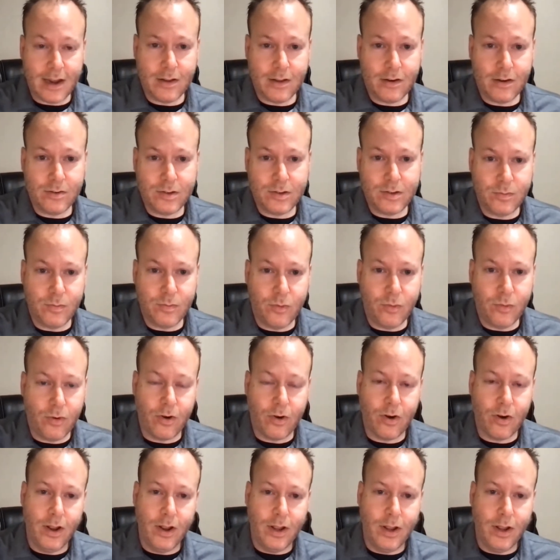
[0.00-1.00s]
There is
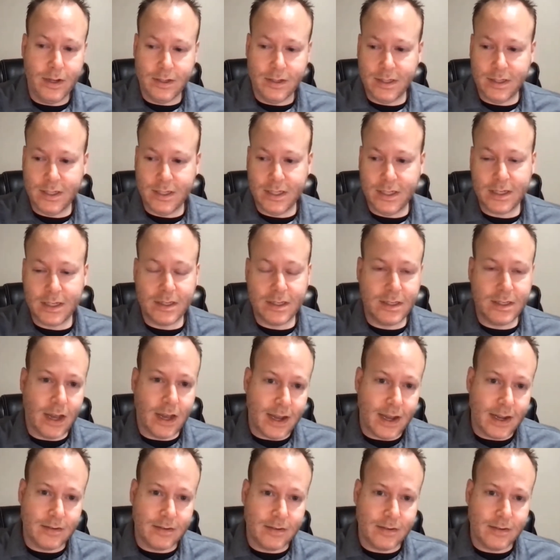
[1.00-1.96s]
more TikTok